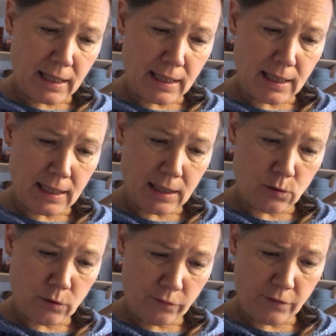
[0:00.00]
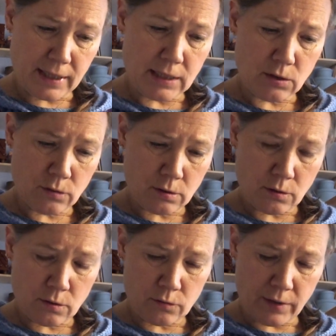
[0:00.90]
You can find it on
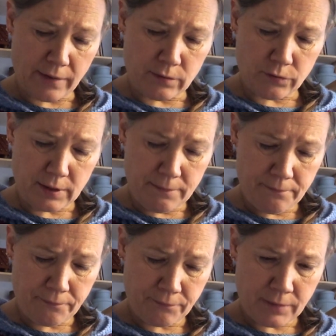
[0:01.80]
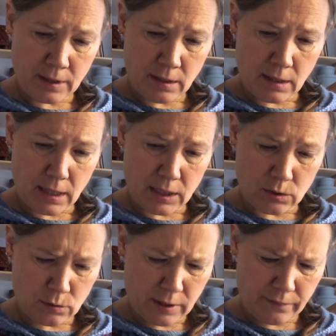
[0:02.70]
Ravelry. I
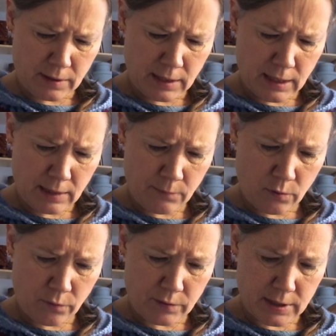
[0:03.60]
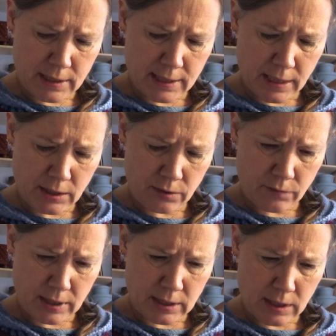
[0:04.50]
don't have the name of the designer
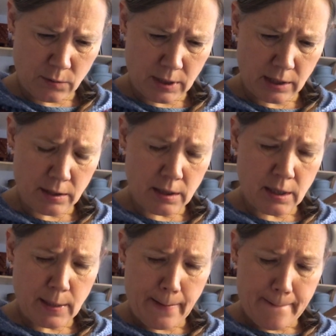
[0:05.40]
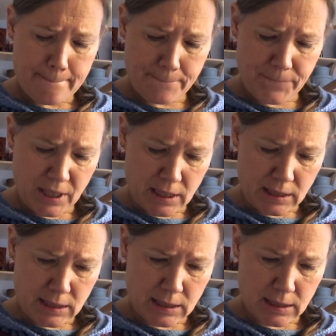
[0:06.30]
right now here,
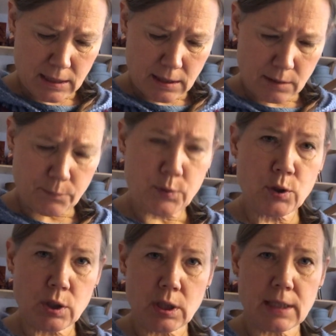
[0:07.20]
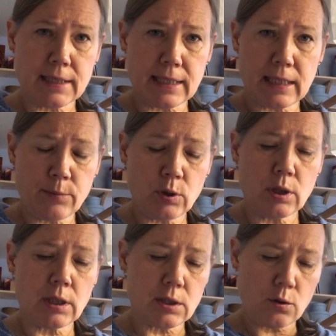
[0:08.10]
but the book, it's an
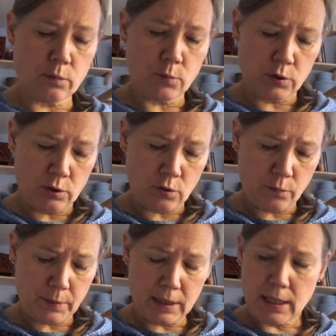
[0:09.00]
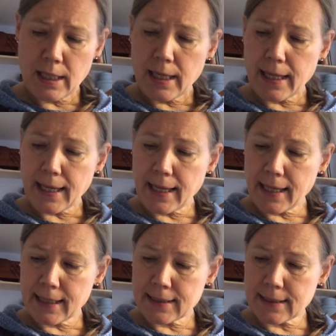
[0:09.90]
ebook, it's called Modern Lopi,
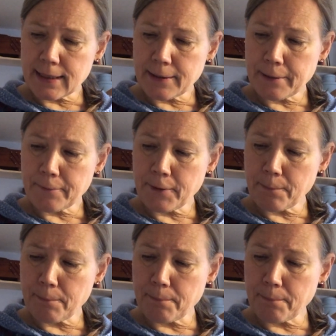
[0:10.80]
and the